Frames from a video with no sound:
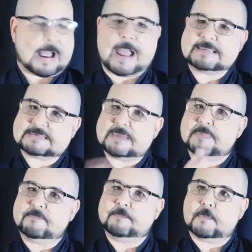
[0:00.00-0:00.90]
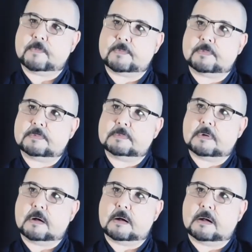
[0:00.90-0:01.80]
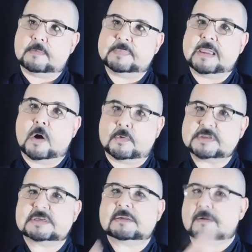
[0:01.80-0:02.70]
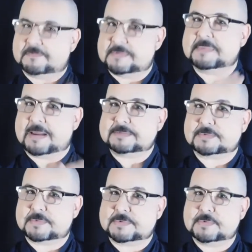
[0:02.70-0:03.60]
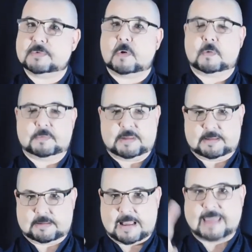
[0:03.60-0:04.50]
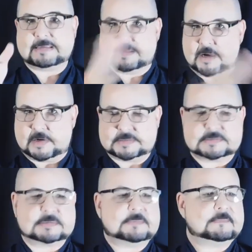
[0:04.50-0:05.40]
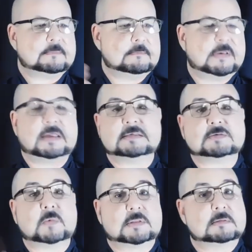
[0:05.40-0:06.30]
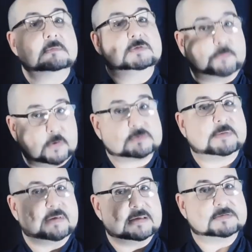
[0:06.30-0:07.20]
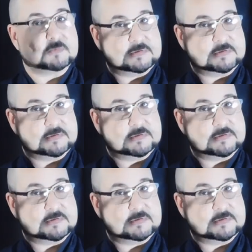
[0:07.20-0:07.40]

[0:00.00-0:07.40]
I said before, uh, the origin of the Daito Ryu or the Aiki arts begins with, supposedly begins